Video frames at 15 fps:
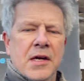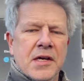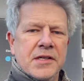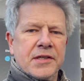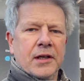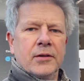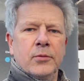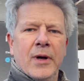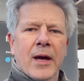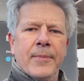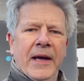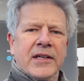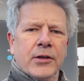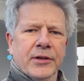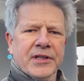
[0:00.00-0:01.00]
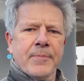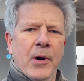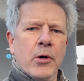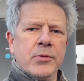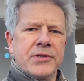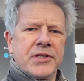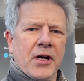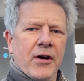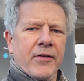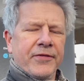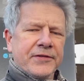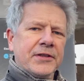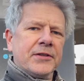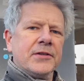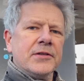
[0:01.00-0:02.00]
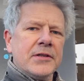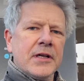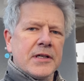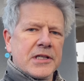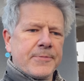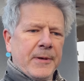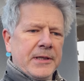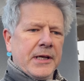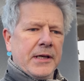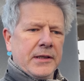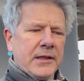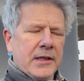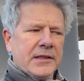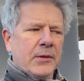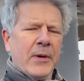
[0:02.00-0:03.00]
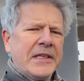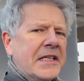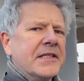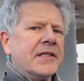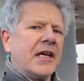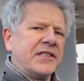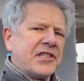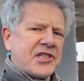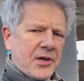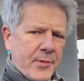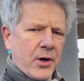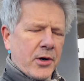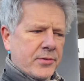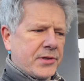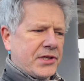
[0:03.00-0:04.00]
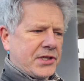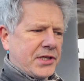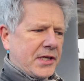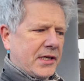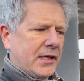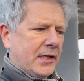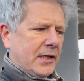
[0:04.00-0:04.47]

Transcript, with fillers: So we are back on the boat after spending the weekend at the summer house.